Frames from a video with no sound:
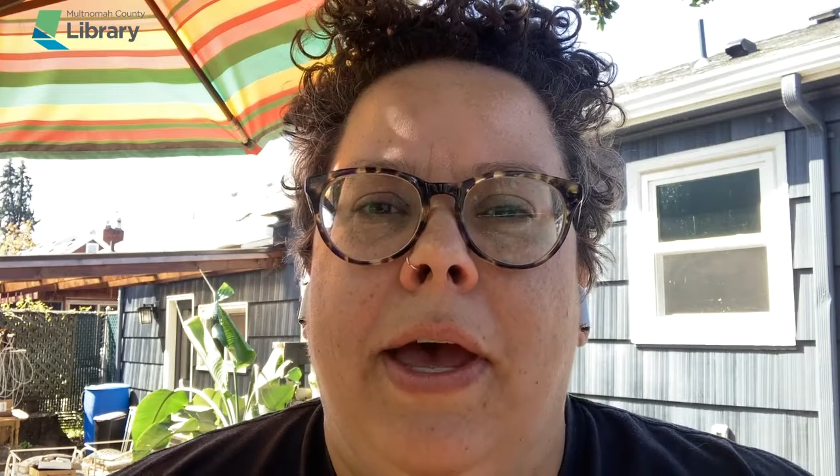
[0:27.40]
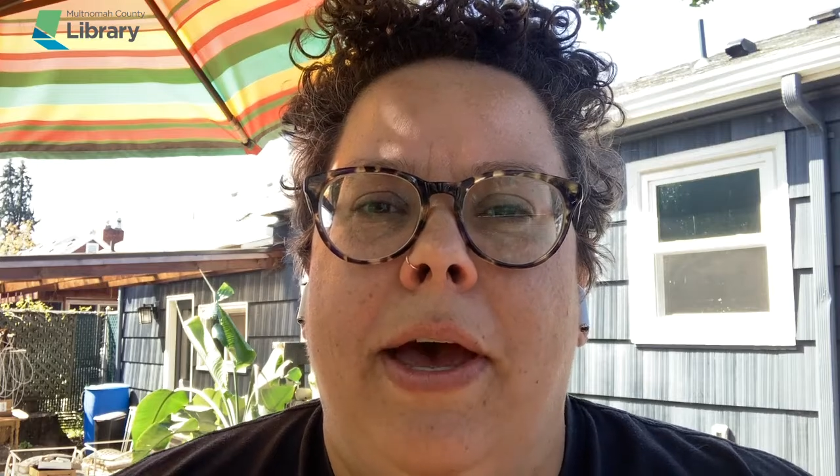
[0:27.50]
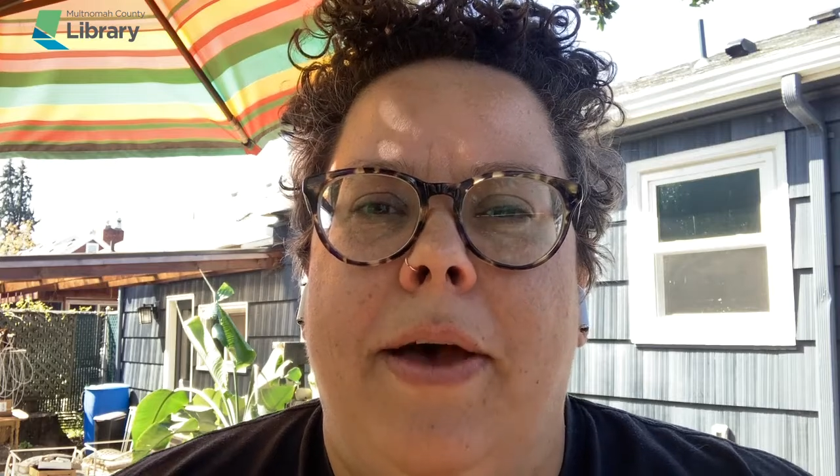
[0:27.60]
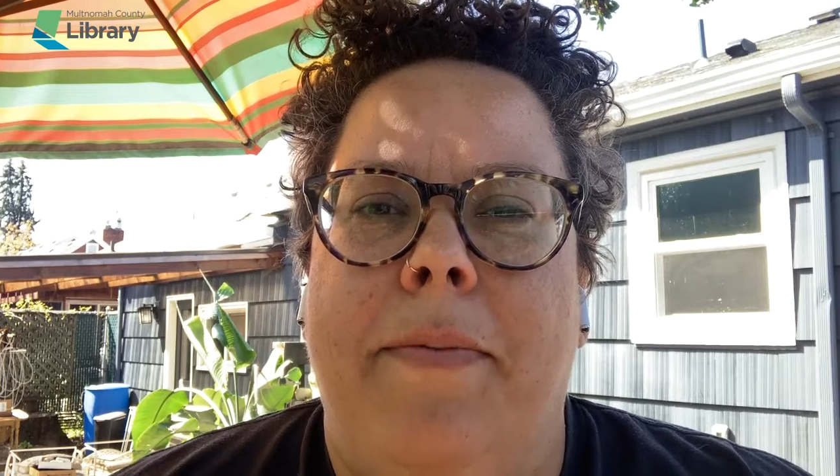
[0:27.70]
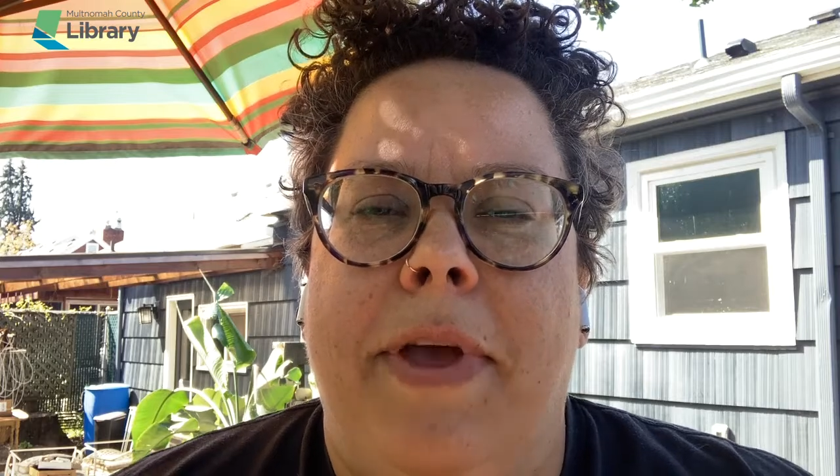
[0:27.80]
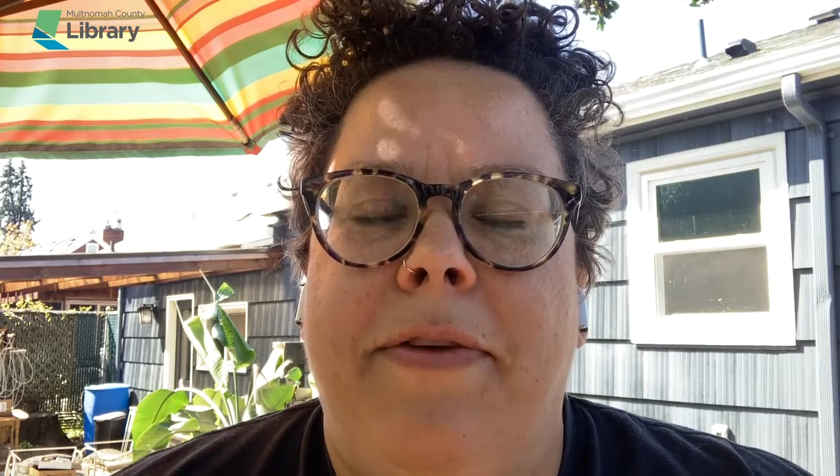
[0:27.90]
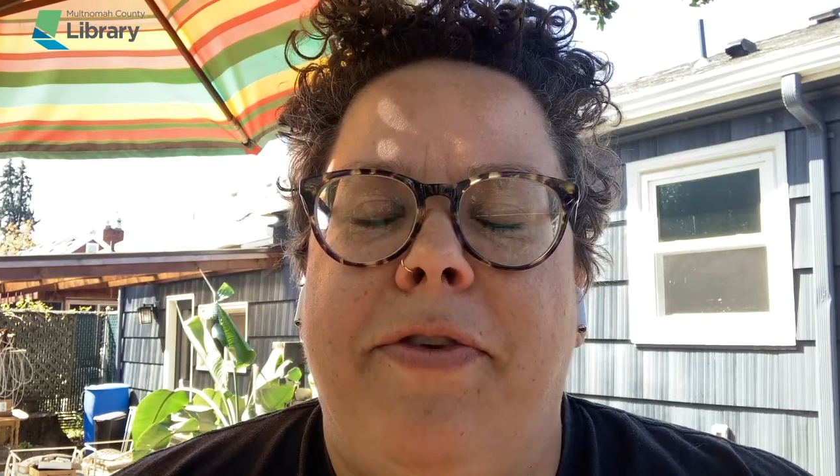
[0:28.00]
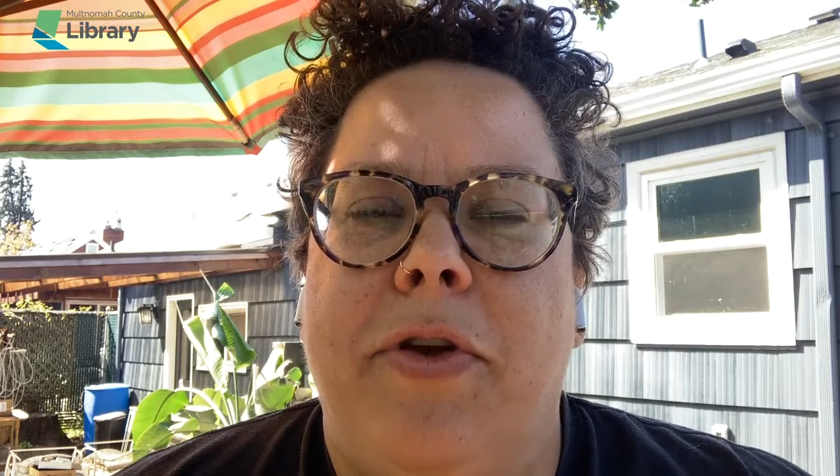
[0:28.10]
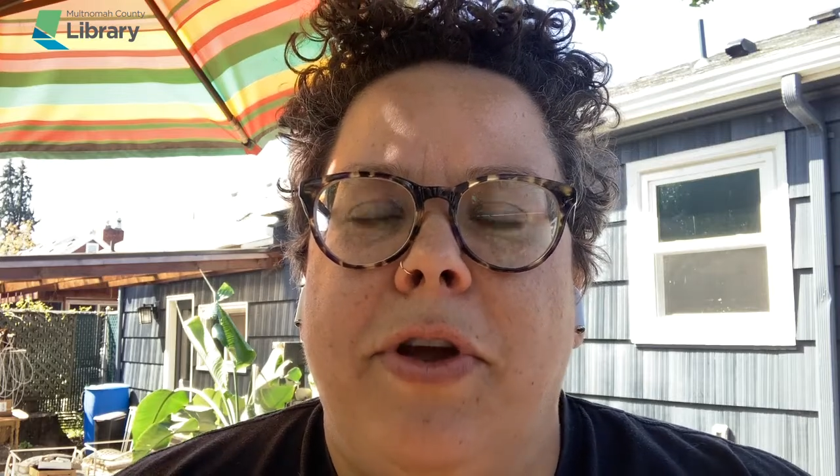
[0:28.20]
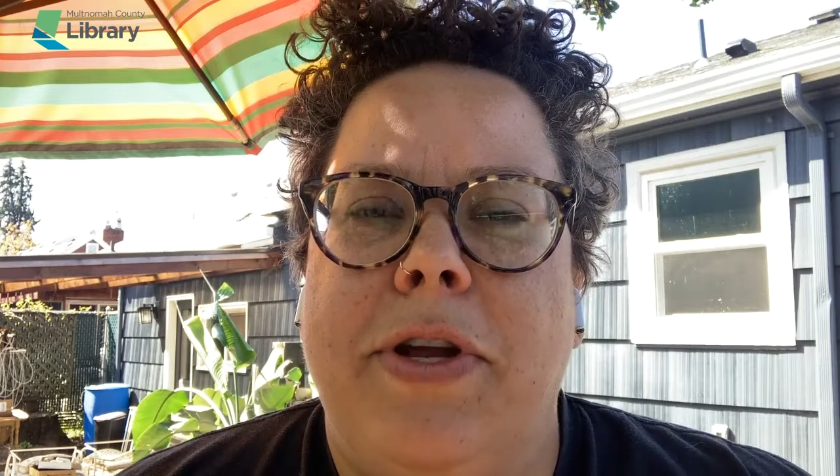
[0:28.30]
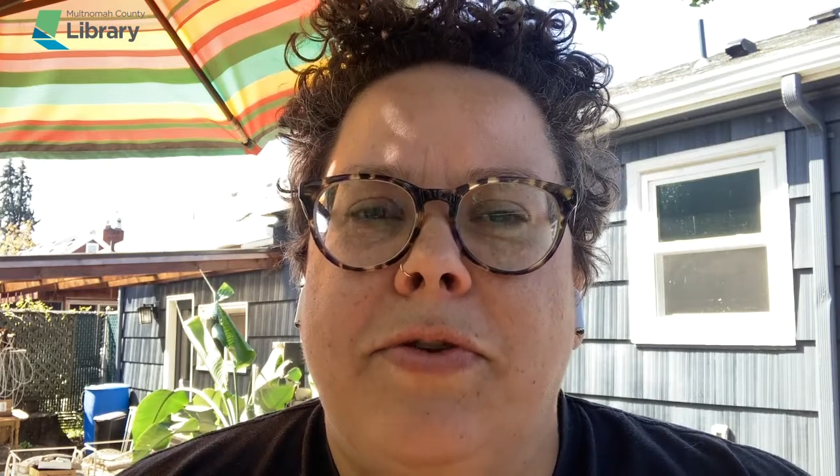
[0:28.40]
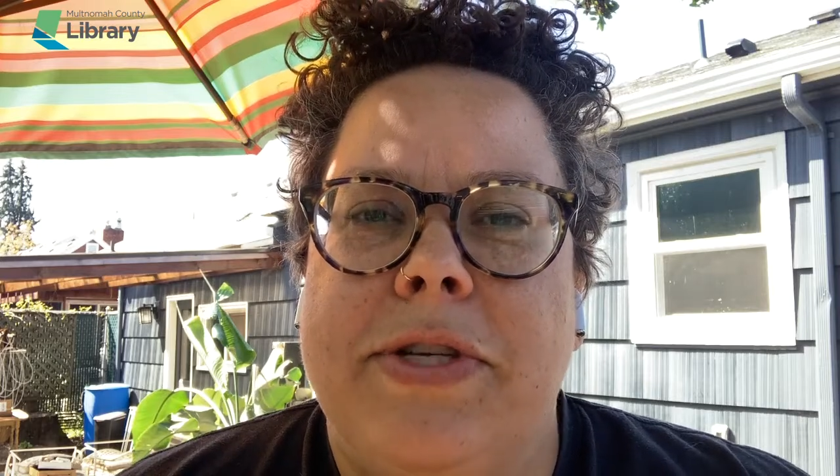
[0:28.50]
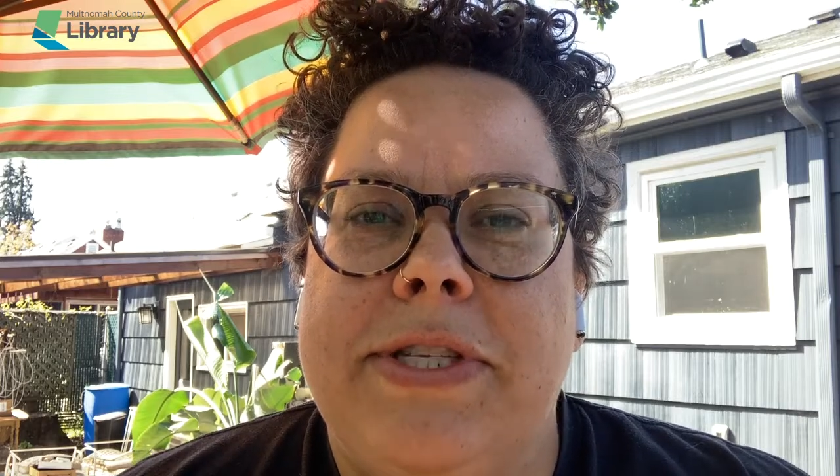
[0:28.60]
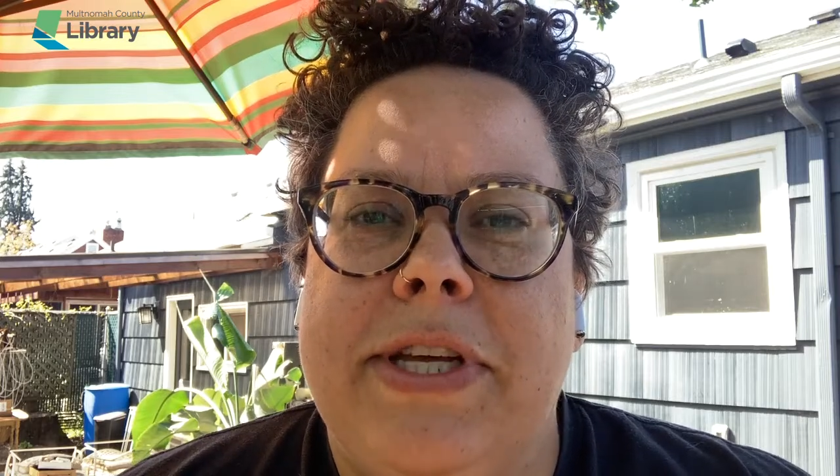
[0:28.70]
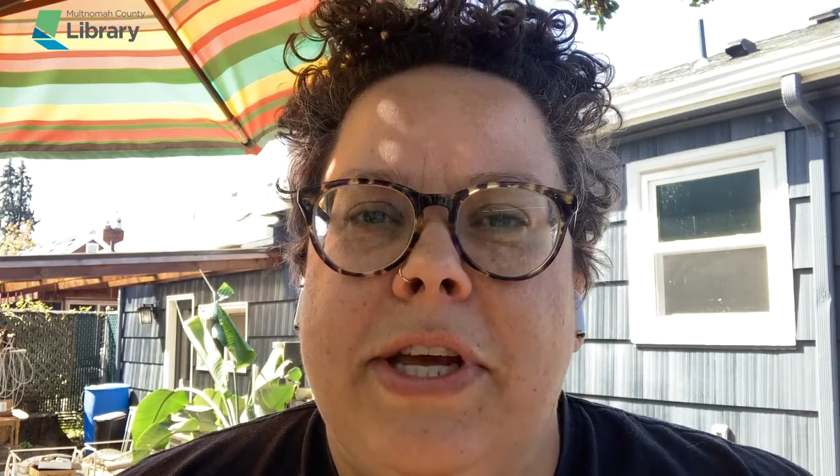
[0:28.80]
Um, if you're
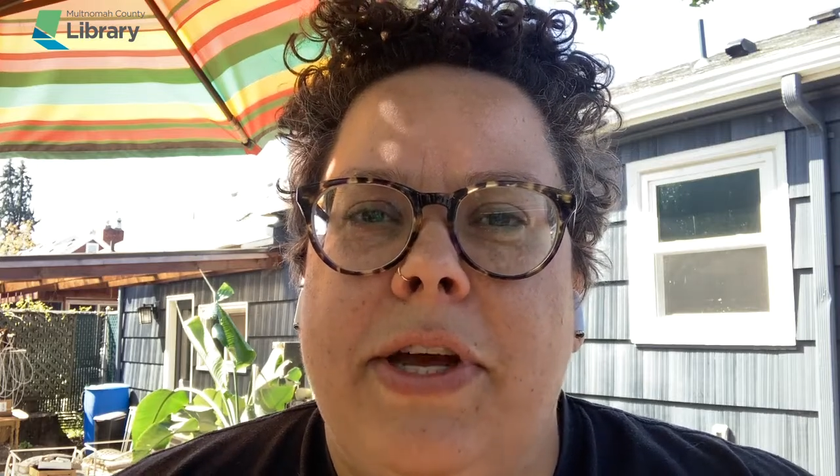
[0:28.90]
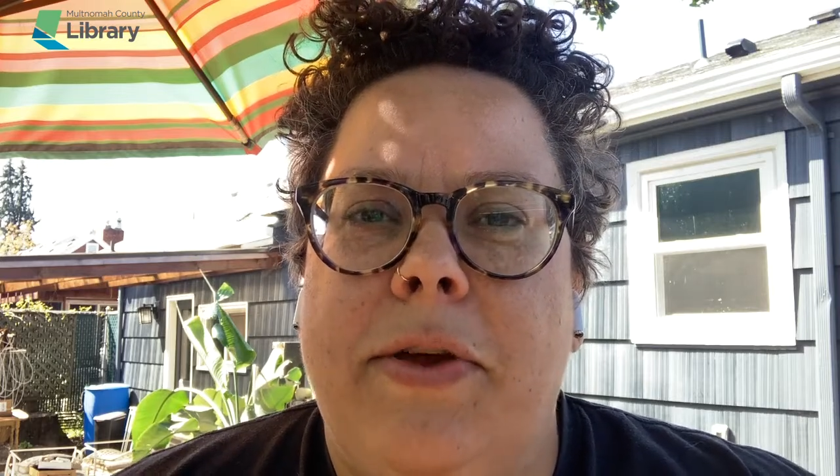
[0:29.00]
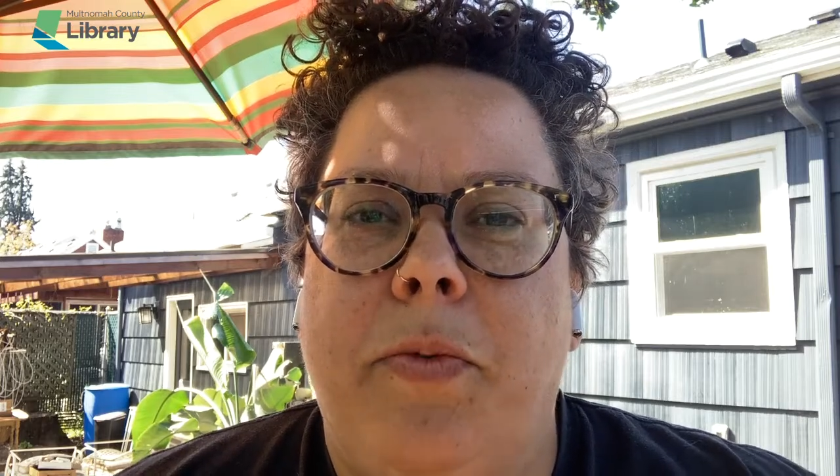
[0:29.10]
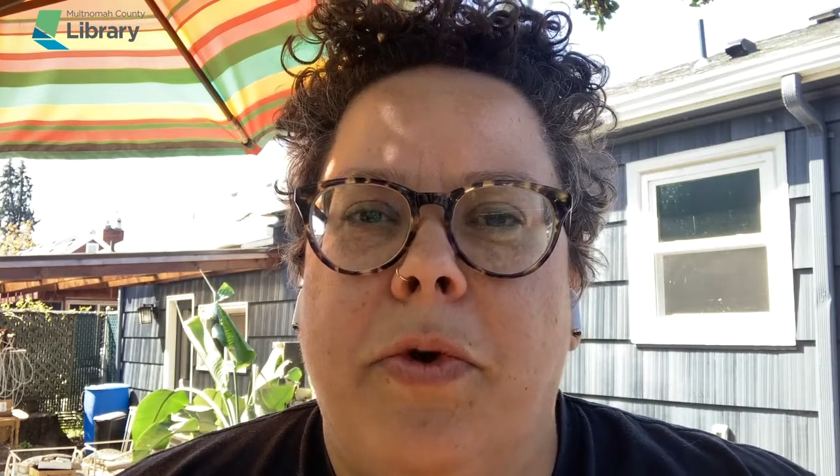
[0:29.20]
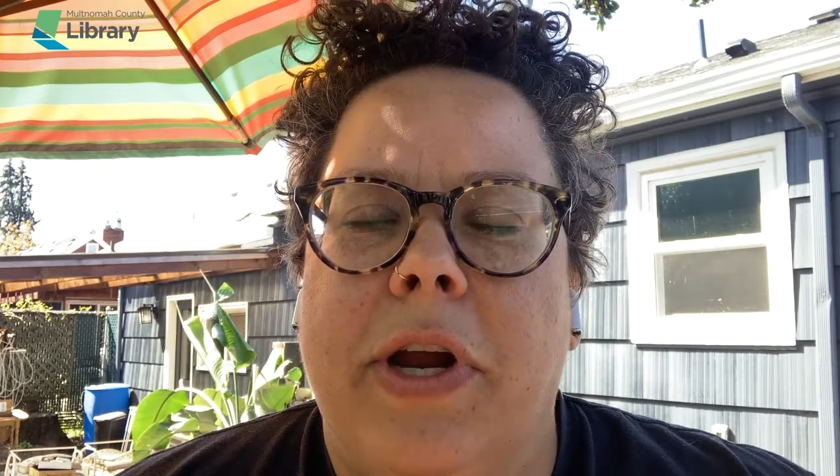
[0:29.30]
interested,